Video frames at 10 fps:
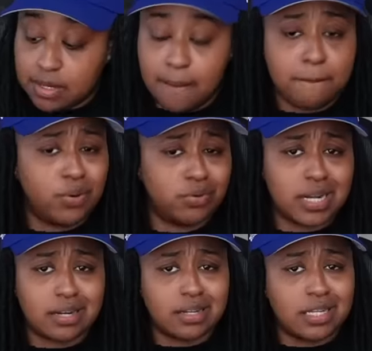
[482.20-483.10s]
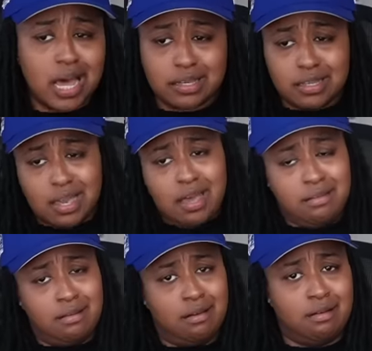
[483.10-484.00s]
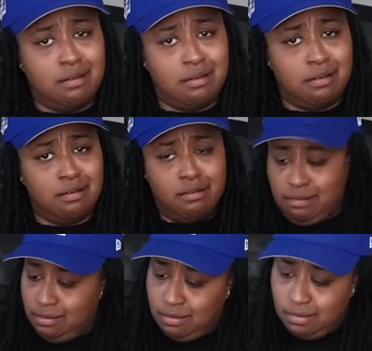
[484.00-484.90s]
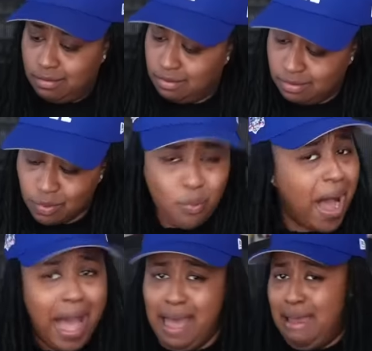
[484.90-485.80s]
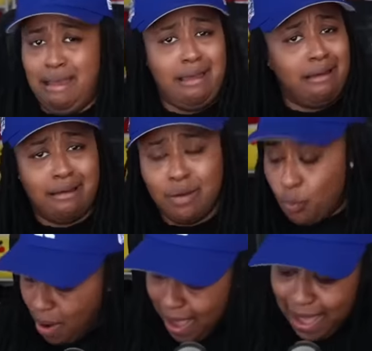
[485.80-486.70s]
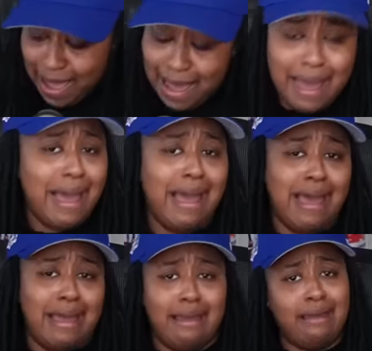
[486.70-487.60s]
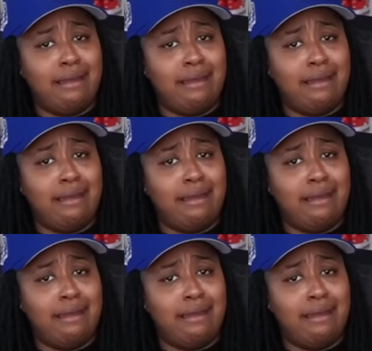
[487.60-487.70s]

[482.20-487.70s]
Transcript: done pulled out the Glockiana. Why? Why?